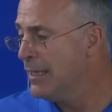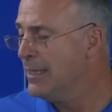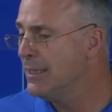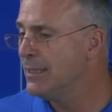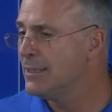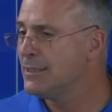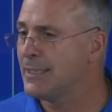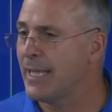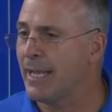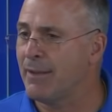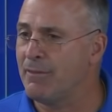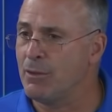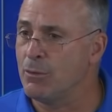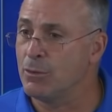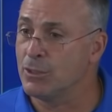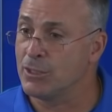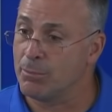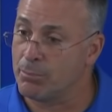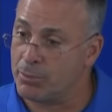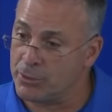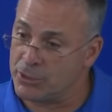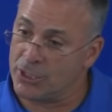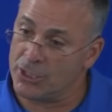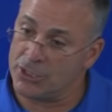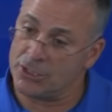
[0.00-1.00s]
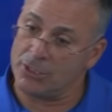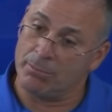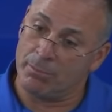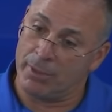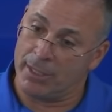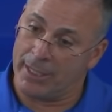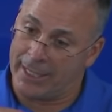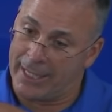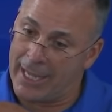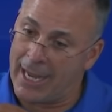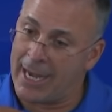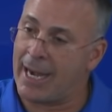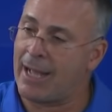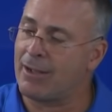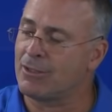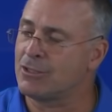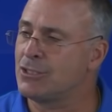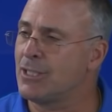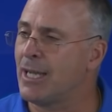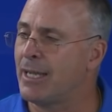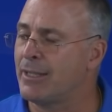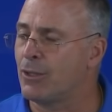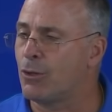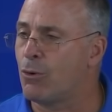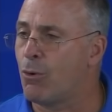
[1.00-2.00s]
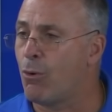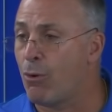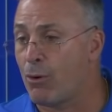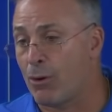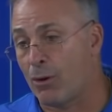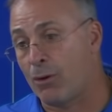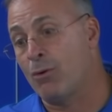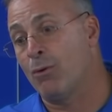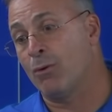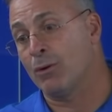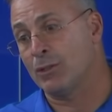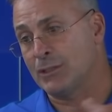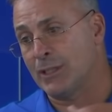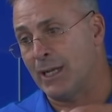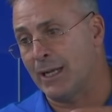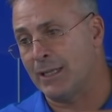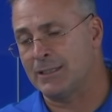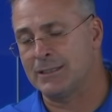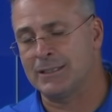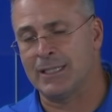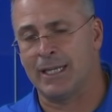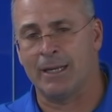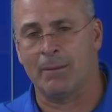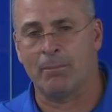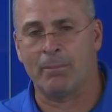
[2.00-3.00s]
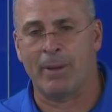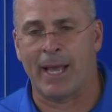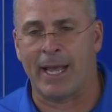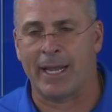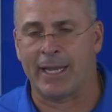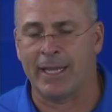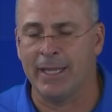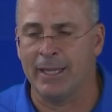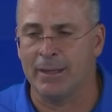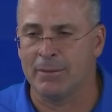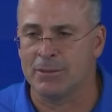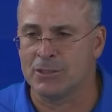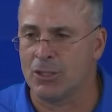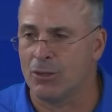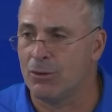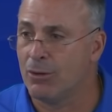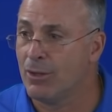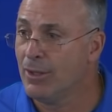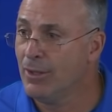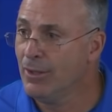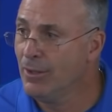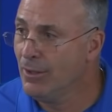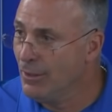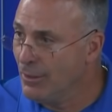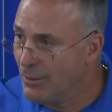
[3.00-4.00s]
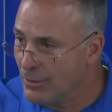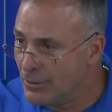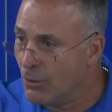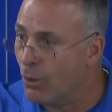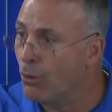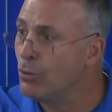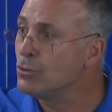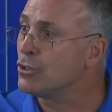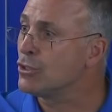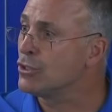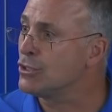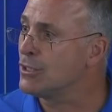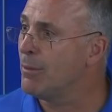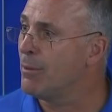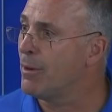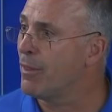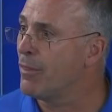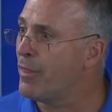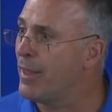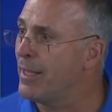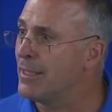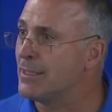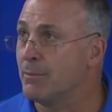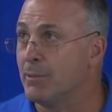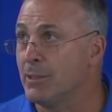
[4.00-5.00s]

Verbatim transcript: Safety was in position, but it got outside the corner. Corner's got to send it back in. So those are some of the things.